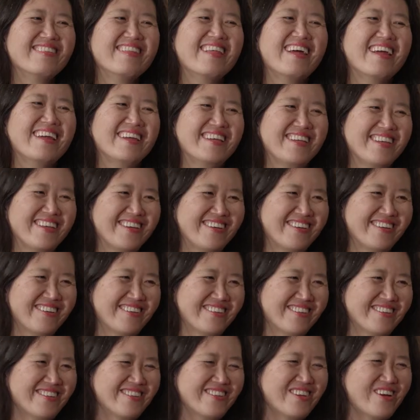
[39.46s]
Thank
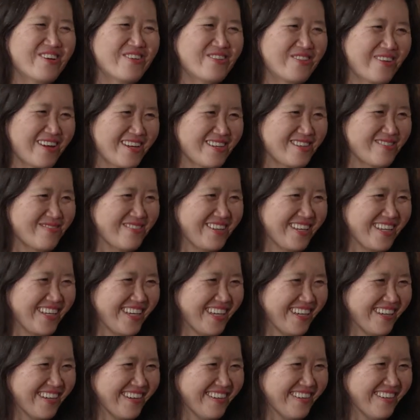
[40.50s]
you. So great to be
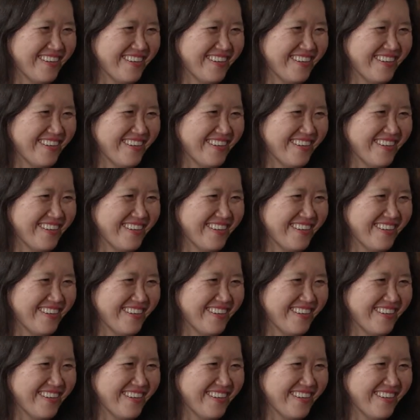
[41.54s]
here.